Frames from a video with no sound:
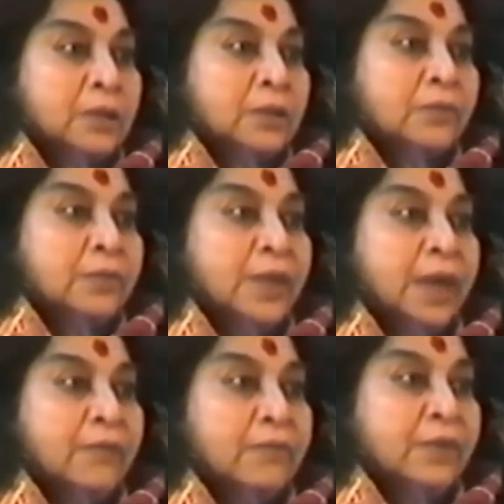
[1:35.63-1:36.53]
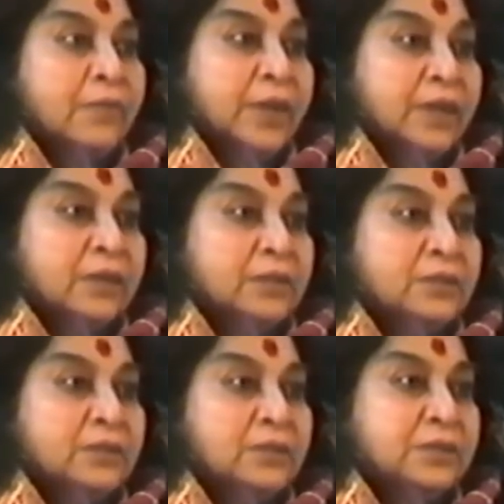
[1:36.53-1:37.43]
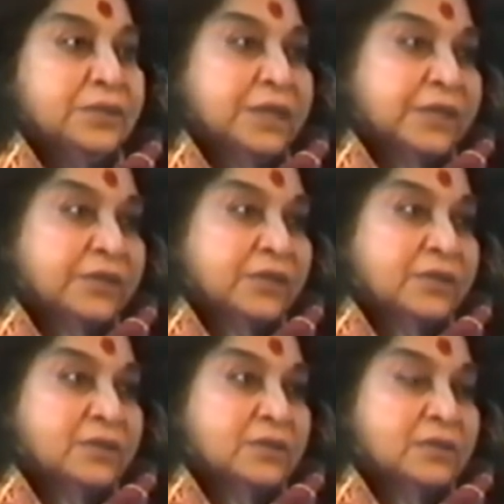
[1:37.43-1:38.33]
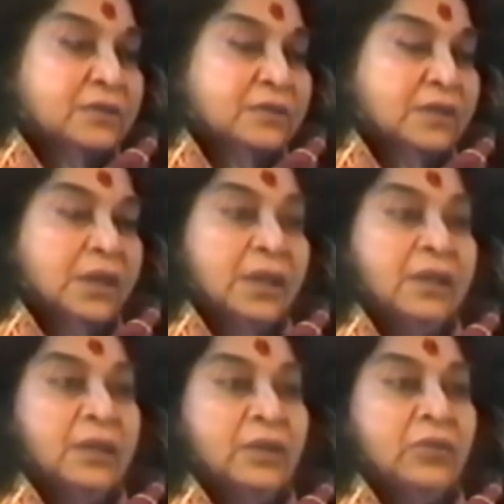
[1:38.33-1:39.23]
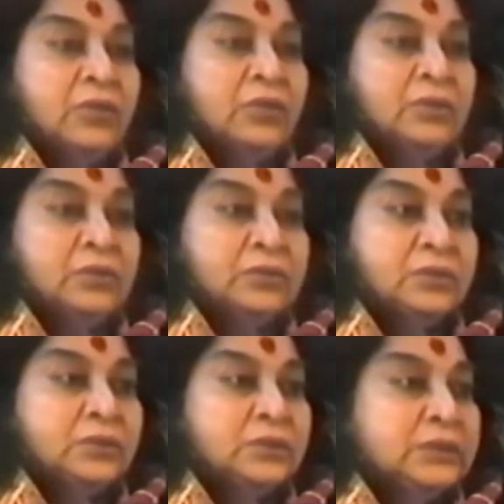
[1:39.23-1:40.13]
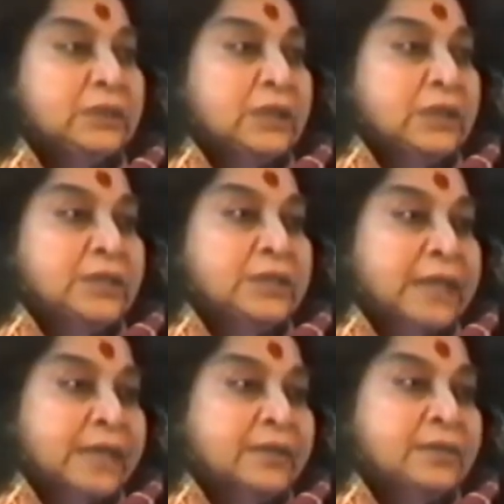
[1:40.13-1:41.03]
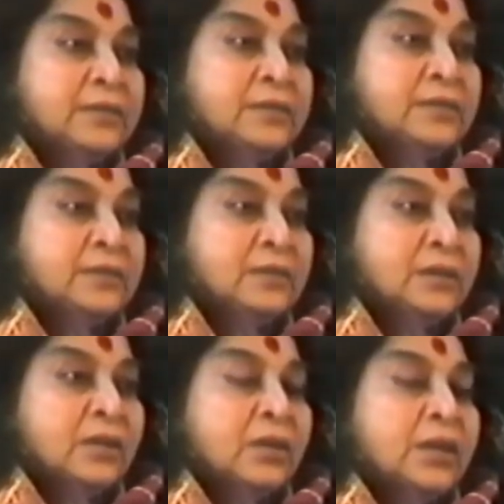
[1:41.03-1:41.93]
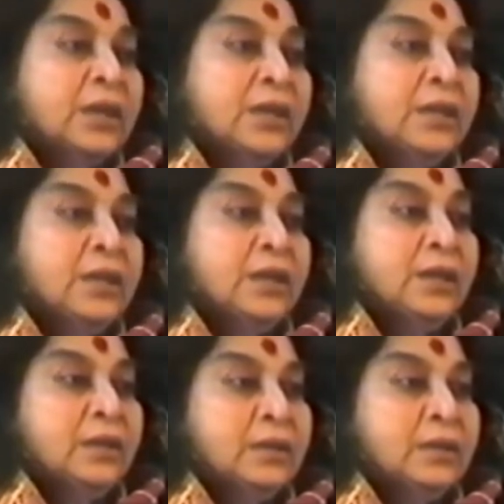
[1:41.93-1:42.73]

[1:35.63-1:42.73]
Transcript: we have awakened the deities in your centers, in the